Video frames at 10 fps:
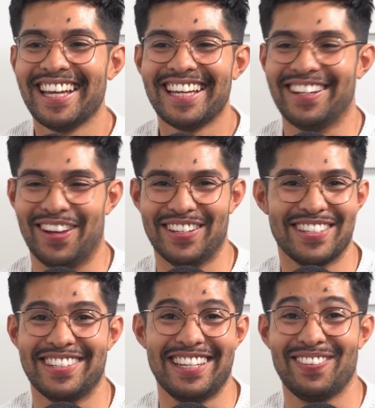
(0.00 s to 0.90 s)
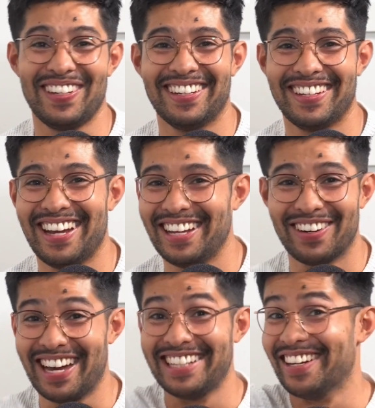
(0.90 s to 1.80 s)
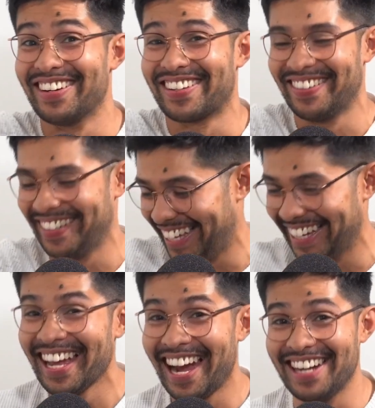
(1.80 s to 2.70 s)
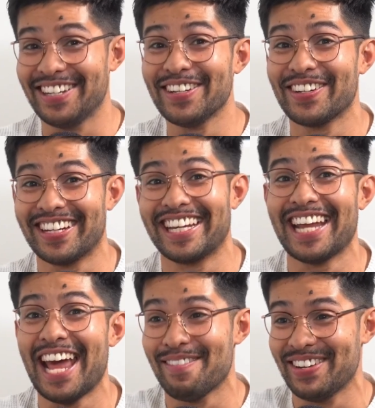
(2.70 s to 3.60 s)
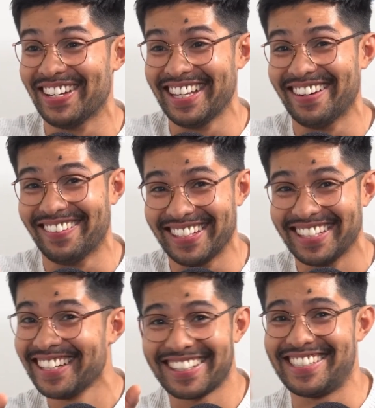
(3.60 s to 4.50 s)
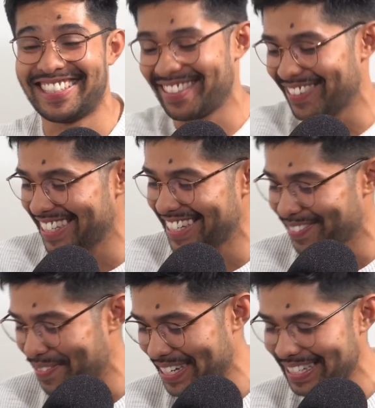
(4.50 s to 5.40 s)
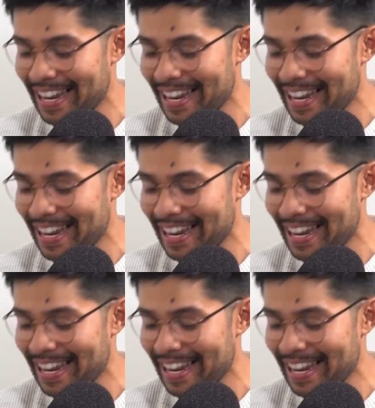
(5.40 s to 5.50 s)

No, definitely not. I don't agree with that. I knew you were gonna get hammered on that one because it just wasn't defamation.